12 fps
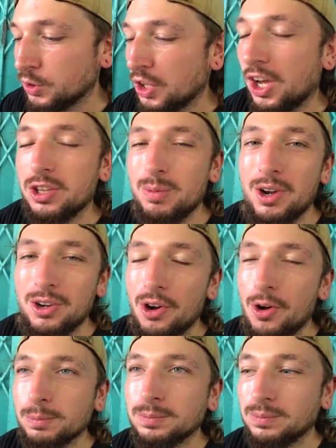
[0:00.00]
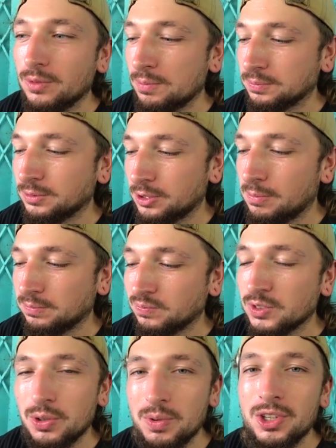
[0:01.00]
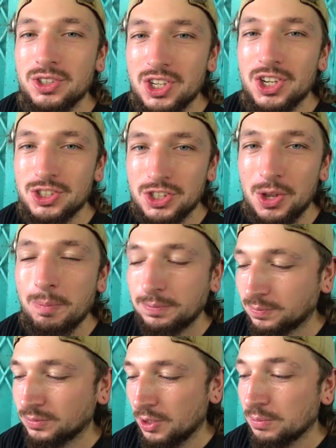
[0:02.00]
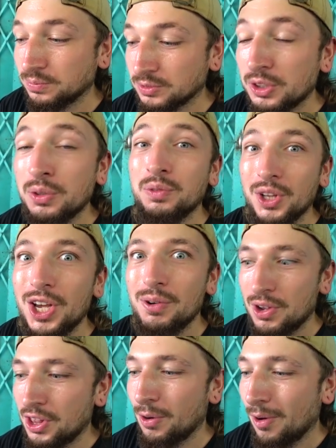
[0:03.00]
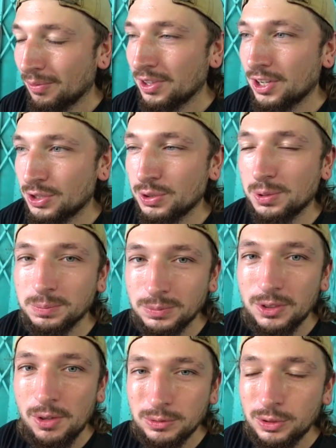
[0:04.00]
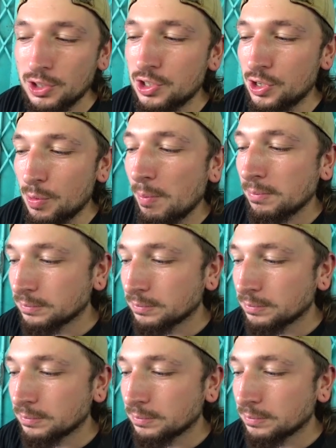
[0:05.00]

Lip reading: That and the mango. You can really taste the flavour in that one, the actual honeydew.